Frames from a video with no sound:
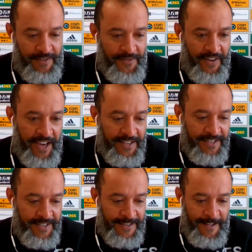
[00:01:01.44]
the
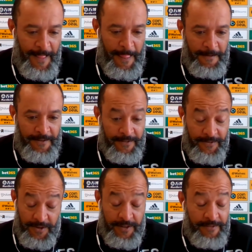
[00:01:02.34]
fans,
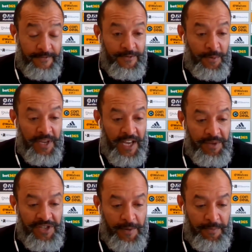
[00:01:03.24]
for
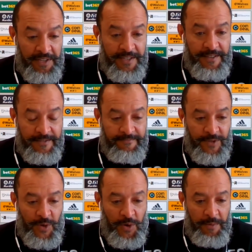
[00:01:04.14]
becoming champions.
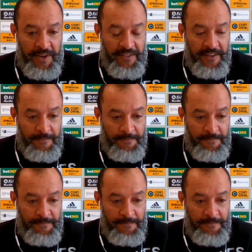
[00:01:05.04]
Truly amazing.